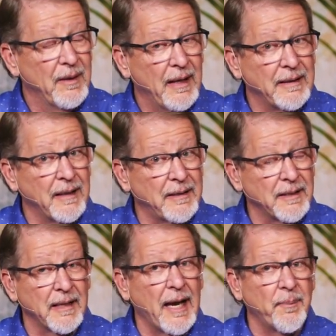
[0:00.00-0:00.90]
And yet it
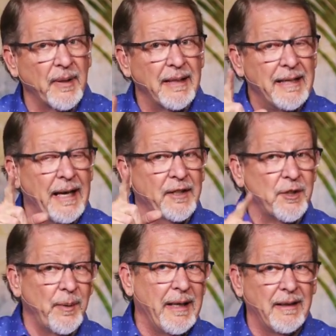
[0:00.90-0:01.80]
doesn't happen.
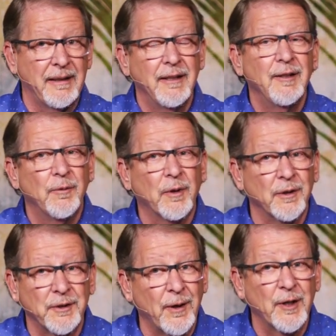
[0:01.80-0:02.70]
Next week, we're
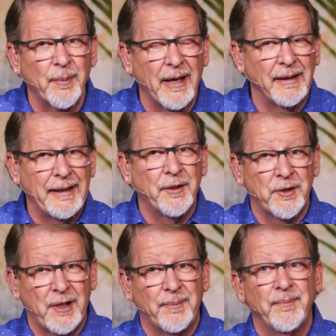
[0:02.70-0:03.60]
going to talk about
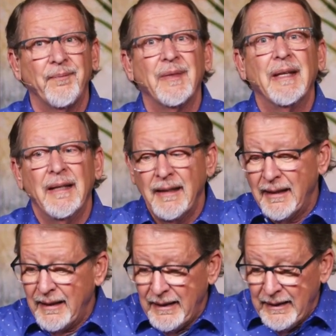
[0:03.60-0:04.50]
leadership
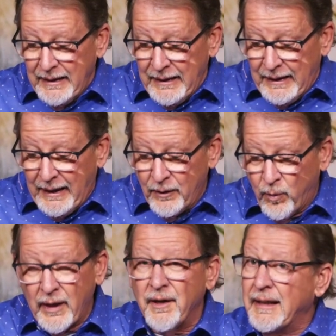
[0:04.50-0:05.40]
and
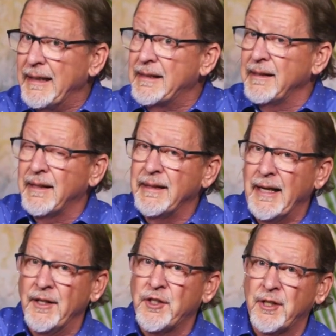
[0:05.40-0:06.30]
where it gets into the
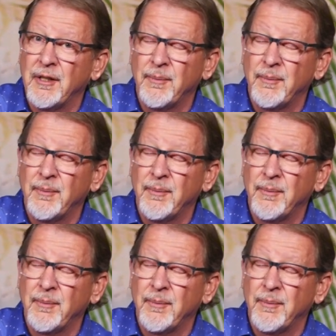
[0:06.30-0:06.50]
ditch